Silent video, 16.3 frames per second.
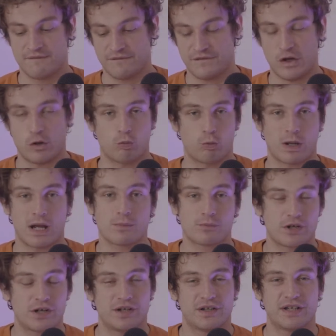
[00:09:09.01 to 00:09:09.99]
film
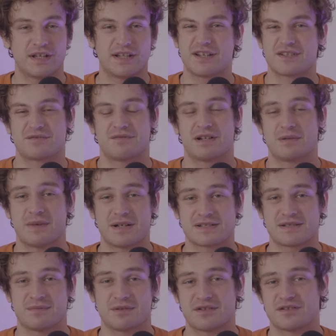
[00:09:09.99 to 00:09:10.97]
camera, it doesn't really
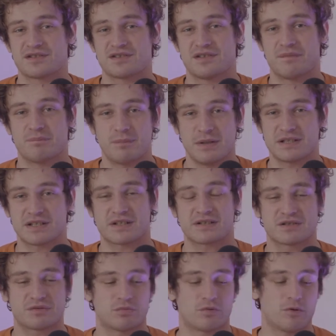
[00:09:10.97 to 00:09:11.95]
matter, because the
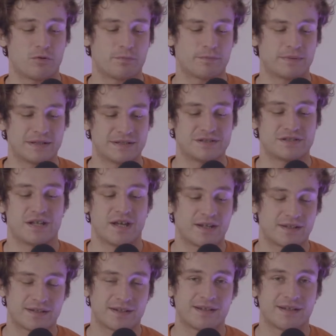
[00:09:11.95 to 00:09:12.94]
pictures will be
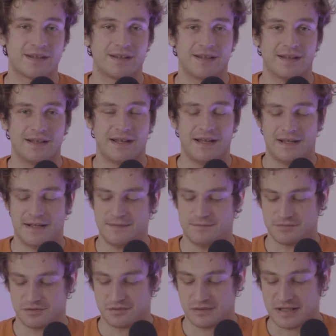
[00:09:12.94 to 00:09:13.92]
shit.
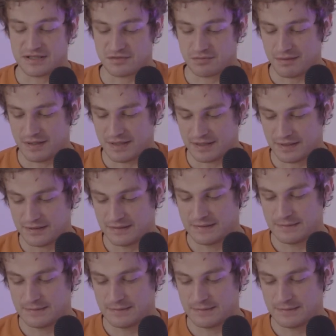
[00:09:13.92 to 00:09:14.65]
So that's why